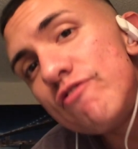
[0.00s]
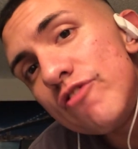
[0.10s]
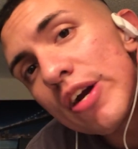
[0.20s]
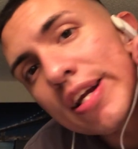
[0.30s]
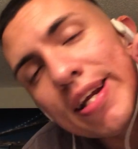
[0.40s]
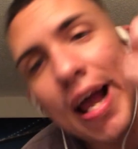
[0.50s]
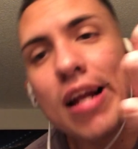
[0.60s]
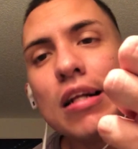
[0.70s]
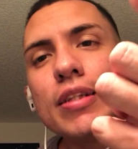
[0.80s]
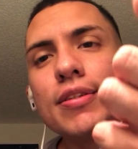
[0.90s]

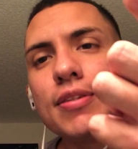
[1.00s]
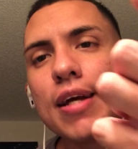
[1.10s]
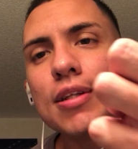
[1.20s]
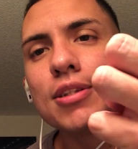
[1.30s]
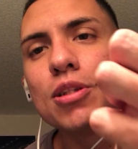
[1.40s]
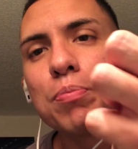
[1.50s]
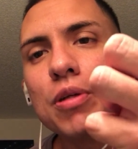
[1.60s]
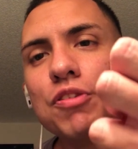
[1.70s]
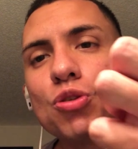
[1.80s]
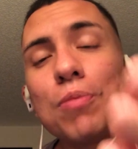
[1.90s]
forgetting to say this in the
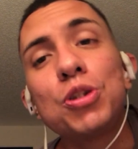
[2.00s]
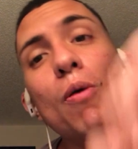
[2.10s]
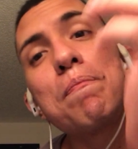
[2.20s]
previous two episodes.